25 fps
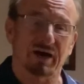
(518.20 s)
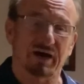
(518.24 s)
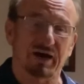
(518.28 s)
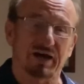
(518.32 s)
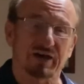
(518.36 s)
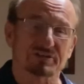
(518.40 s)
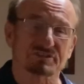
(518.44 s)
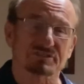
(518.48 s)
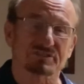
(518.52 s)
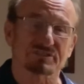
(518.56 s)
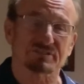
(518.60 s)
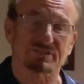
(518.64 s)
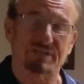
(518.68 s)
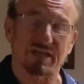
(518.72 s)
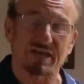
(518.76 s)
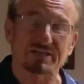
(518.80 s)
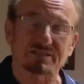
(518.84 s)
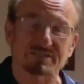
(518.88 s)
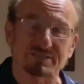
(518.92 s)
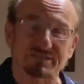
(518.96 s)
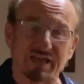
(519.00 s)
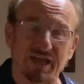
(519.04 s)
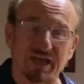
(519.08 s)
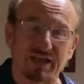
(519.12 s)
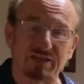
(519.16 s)
stay
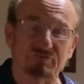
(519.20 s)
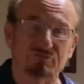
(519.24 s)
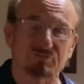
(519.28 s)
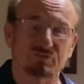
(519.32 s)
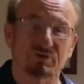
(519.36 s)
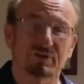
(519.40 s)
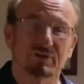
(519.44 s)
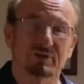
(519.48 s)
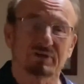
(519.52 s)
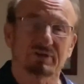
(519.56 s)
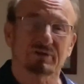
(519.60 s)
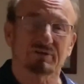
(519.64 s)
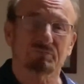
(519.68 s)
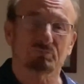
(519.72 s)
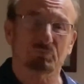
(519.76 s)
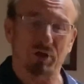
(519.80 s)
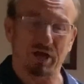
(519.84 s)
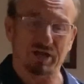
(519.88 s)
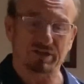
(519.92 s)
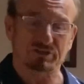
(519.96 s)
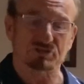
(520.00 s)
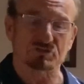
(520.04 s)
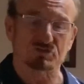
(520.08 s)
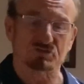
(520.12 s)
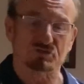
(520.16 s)
safe,
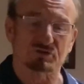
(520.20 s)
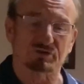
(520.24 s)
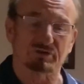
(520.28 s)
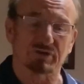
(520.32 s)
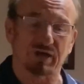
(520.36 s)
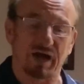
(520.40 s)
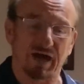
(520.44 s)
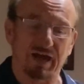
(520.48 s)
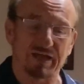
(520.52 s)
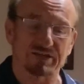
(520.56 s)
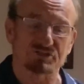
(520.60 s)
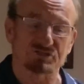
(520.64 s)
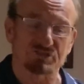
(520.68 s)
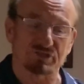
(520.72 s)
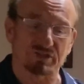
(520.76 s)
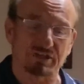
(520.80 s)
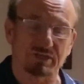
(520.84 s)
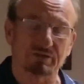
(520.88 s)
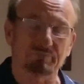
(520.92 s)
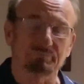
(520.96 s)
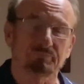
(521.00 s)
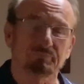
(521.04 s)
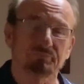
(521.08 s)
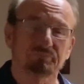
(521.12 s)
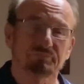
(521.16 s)
practice good
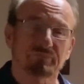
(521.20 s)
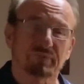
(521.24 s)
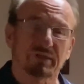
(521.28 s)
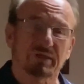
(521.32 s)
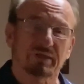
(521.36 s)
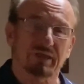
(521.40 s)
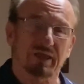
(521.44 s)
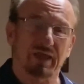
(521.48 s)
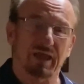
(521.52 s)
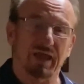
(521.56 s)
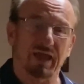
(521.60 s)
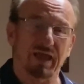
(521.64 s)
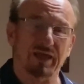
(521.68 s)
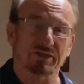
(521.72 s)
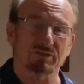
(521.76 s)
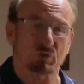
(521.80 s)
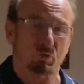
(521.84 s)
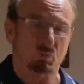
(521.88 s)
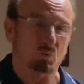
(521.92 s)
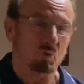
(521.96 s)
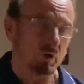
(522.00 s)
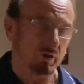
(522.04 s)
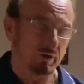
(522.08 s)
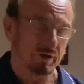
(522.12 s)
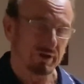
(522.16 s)
hygiene, and
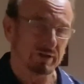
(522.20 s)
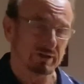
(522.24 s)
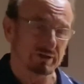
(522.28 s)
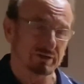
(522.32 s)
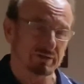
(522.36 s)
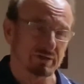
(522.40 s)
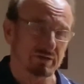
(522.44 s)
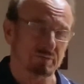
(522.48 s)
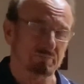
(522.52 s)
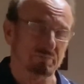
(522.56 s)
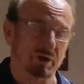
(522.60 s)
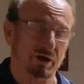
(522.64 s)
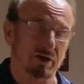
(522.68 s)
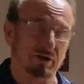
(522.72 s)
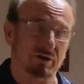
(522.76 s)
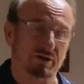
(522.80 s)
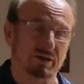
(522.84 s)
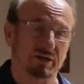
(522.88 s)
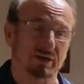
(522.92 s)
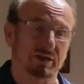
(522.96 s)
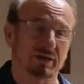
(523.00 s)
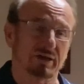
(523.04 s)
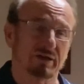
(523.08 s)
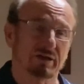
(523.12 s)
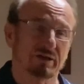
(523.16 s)
don't worry,
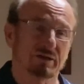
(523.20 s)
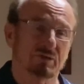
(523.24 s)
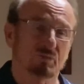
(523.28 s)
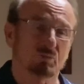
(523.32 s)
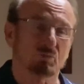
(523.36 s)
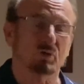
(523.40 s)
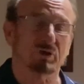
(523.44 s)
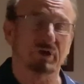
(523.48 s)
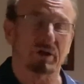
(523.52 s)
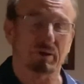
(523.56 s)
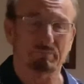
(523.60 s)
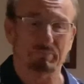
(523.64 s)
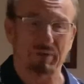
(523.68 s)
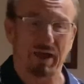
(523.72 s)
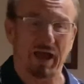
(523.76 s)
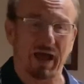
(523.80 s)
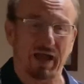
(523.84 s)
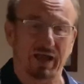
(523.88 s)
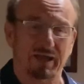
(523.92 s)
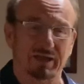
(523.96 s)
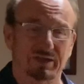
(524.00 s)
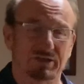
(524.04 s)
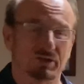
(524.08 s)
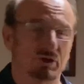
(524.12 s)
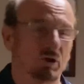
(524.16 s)
America will come
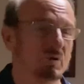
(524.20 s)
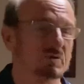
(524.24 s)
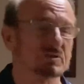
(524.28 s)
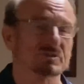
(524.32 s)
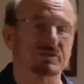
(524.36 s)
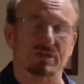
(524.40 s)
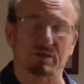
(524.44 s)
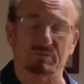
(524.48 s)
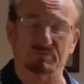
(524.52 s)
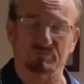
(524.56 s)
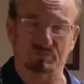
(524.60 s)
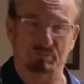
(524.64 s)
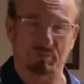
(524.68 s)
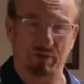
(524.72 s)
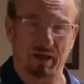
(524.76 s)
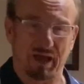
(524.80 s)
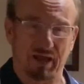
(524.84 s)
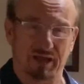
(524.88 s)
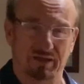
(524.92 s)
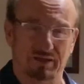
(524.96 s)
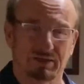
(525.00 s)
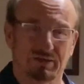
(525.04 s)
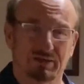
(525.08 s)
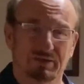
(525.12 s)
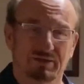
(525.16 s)
back. It always comes back.
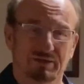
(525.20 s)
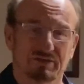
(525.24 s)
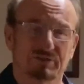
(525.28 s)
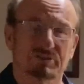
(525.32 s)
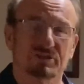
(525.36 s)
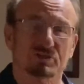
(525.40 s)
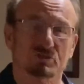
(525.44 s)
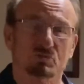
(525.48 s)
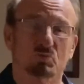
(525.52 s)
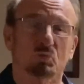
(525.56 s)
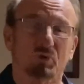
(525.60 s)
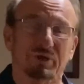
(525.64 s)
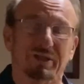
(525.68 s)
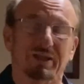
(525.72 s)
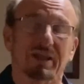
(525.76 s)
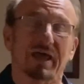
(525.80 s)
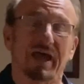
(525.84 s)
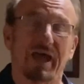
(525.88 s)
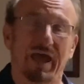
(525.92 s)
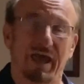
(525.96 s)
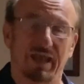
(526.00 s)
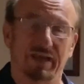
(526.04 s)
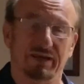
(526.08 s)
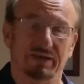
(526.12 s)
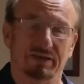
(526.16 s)
This will
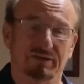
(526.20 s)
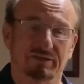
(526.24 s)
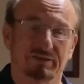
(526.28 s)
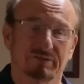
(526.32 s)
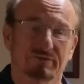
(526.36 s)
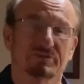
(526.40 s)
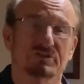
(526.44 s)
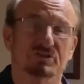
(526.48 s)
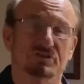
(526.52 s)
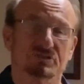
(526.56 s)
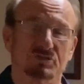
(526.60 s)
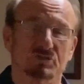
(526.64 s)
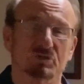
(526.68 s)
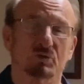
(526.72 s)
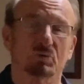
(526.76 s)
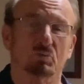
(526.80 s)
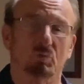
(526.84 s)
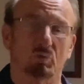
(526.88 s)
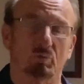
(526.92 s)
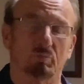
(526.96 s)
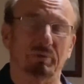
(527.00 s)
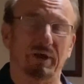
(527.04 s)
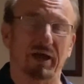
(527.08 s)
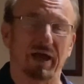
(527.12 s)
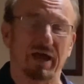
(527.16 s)
end. This too
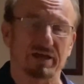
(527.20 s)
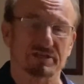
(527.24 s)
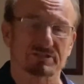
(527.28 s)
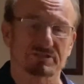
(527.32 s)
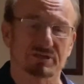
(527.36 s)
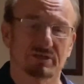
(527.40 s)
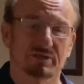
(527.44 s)
will pass.